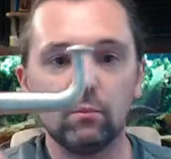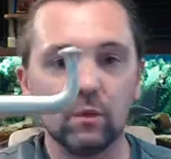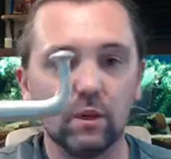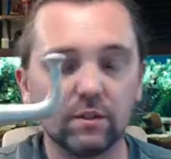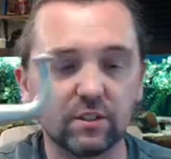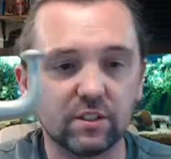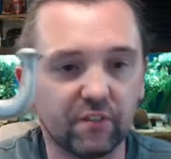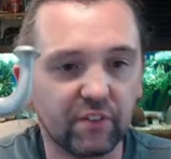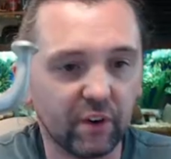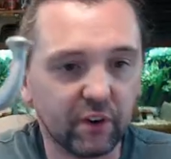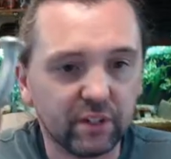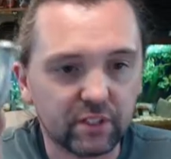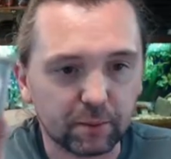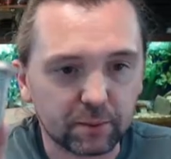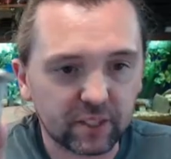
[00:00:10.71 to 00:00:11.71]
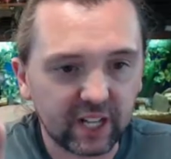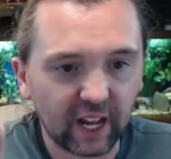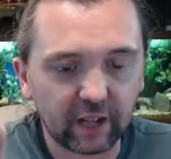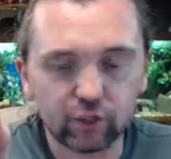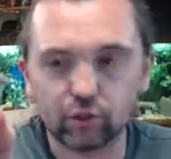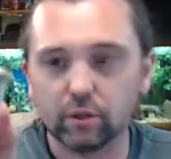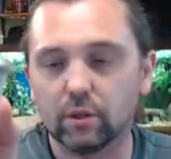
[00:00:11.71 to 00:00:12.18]
This is a very
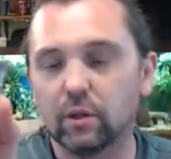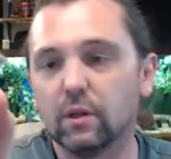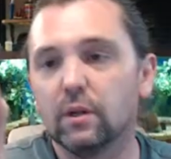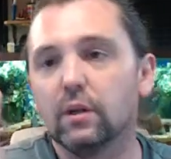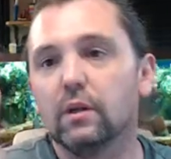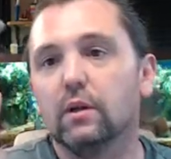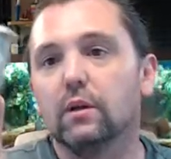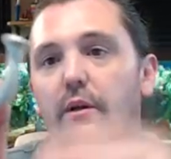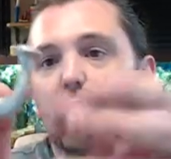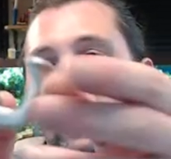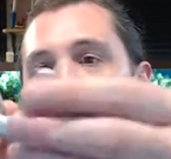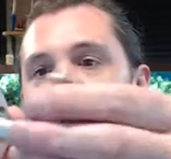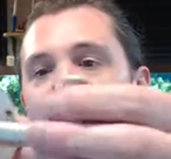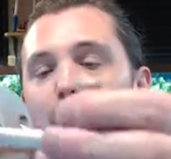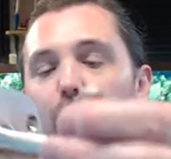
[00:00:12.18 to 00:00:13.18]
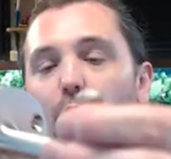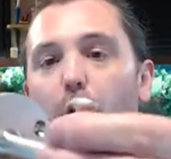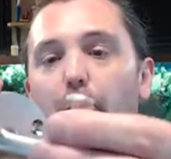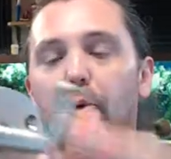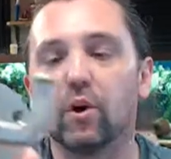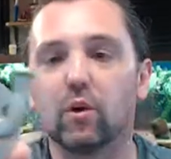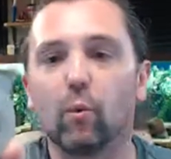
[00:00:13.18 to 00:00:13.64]
substantial, heavy
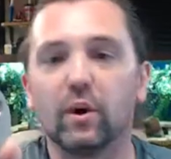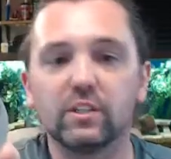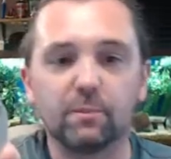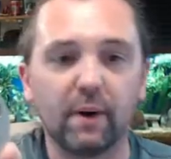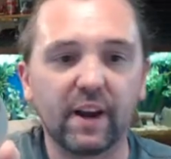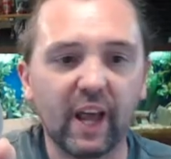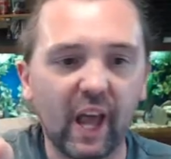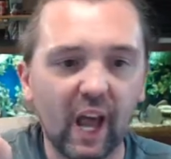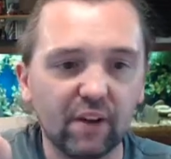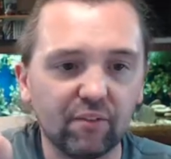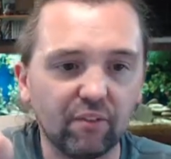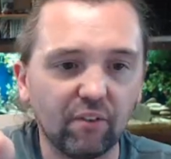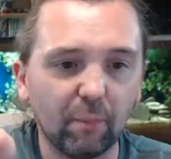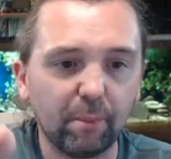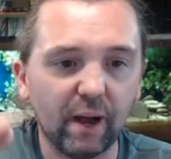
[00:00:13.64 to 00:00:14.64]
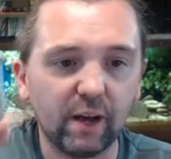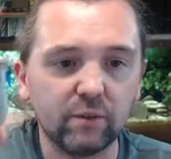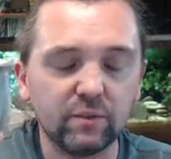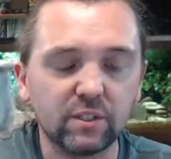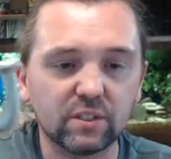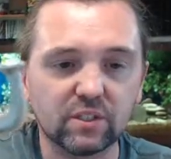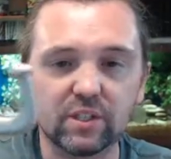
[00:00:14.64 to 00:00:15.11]
hook. weighs about a half of a pound
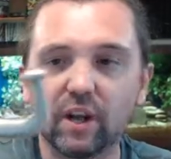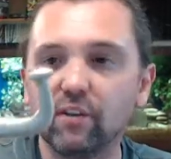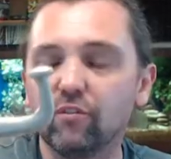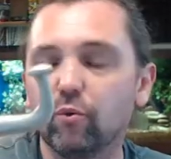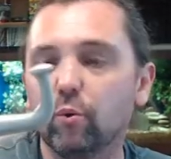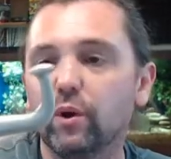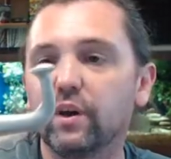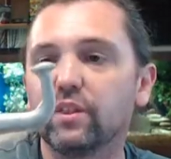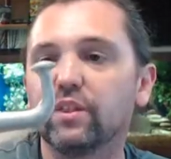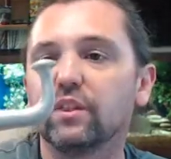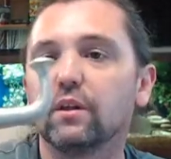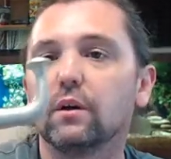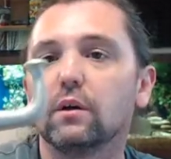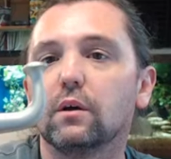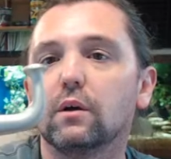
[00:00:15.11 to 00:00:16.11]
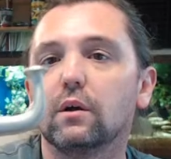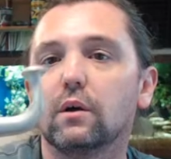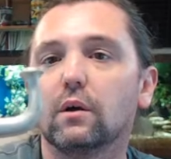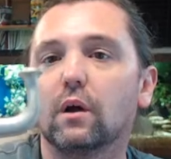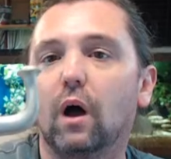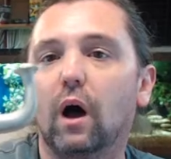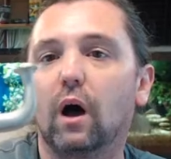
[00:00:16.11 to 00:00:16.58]
itself with
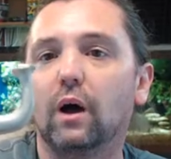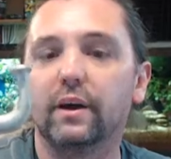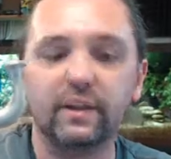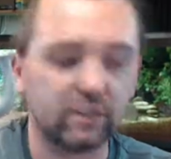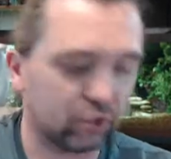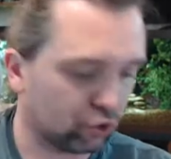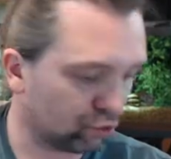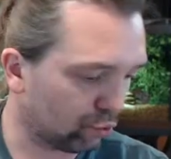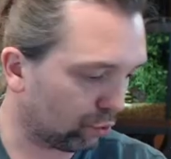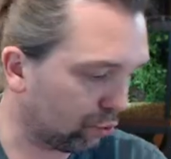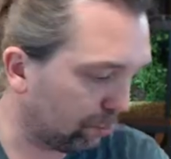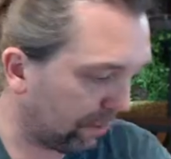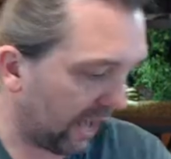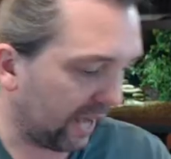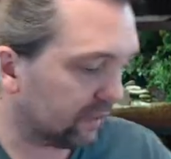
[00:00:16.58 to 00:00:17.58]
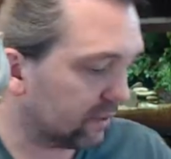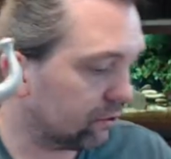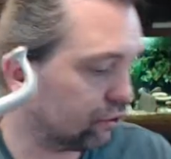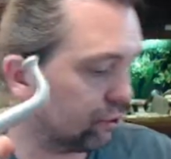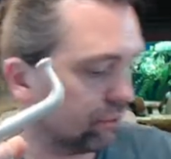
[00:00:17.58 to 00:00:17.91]
uh, its screw package.